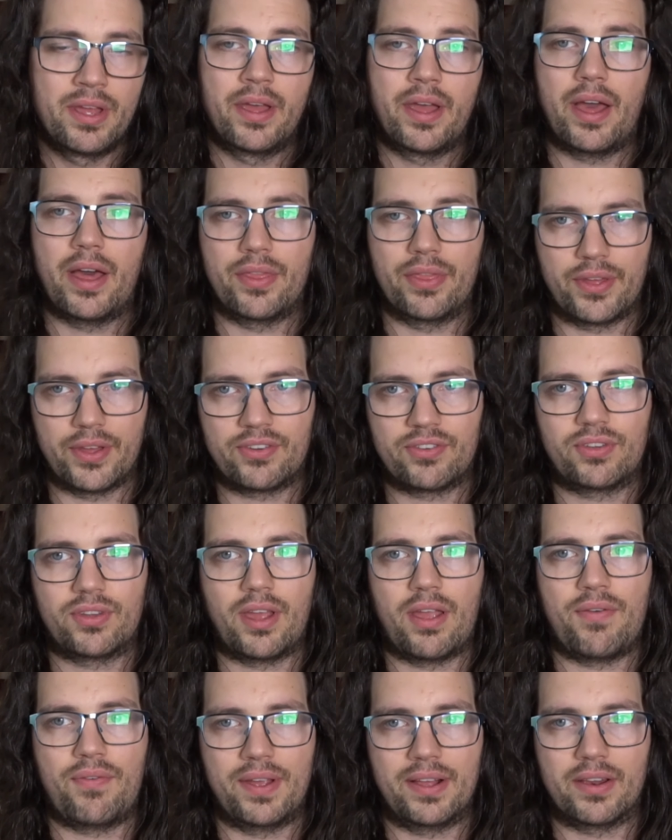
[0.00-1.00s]
and thus
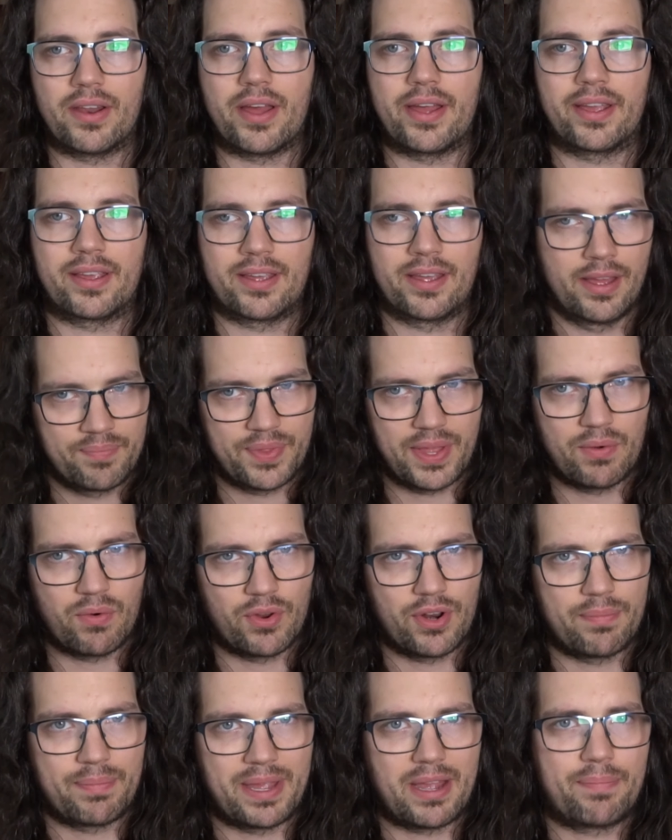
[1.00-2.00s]
they feel like they
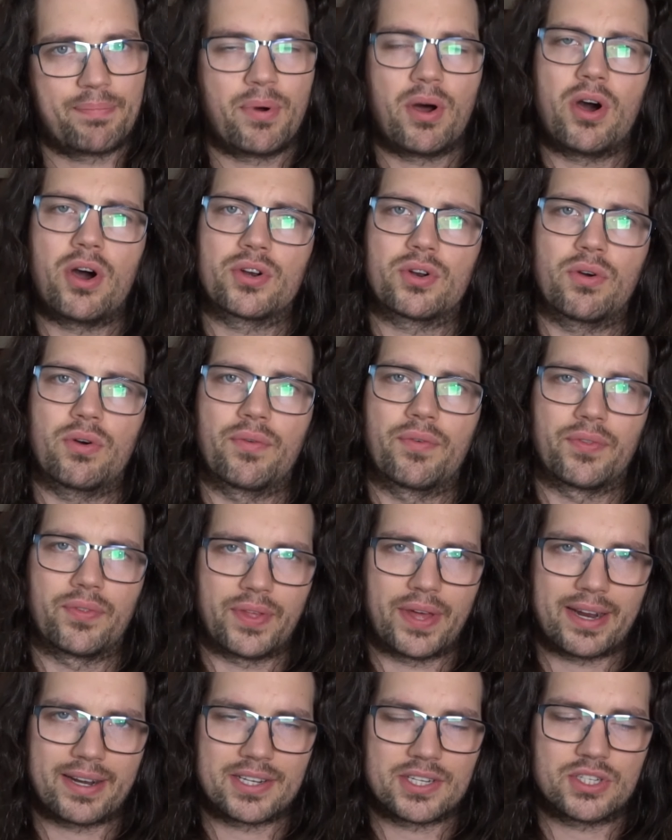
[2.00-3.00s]
want to be a part of
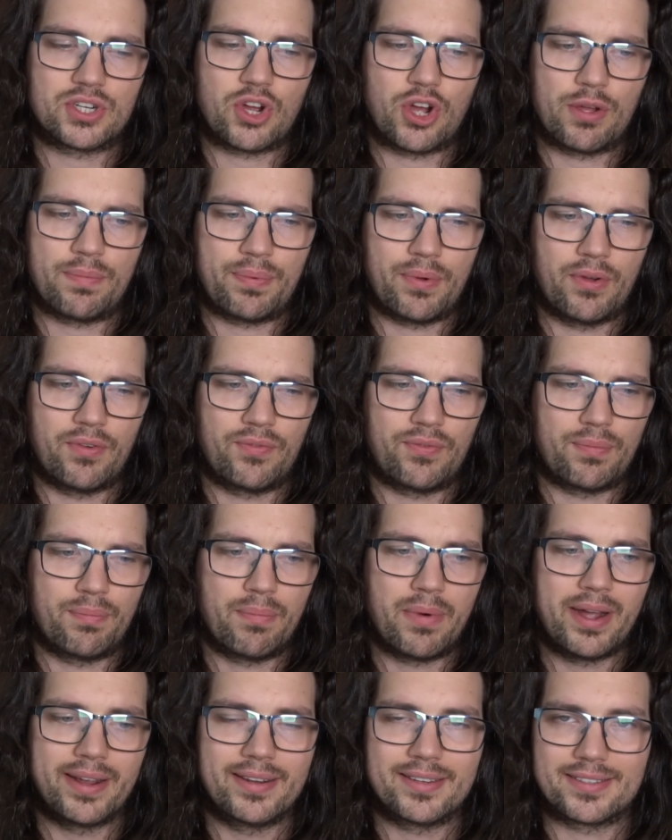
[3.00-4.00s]
that type of
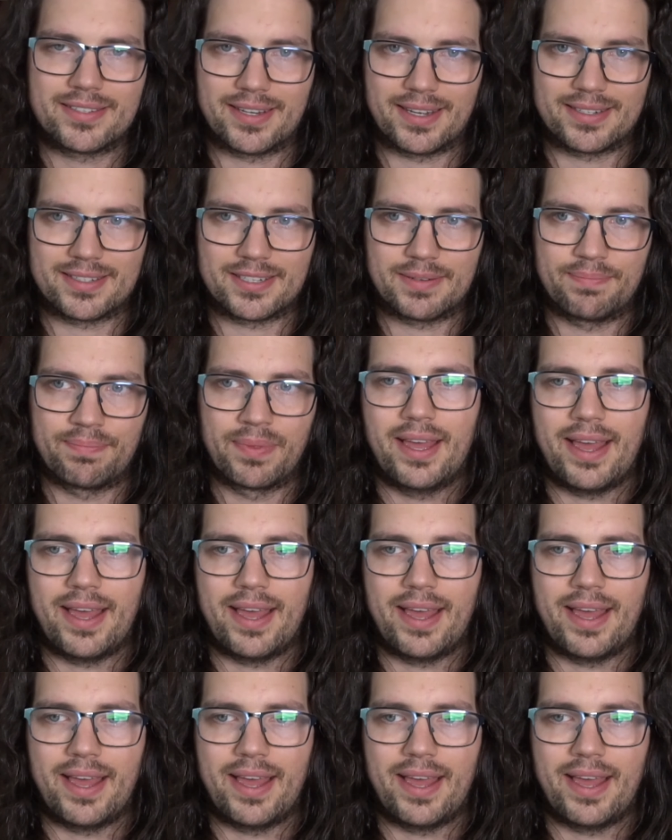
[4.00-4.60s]
mindset.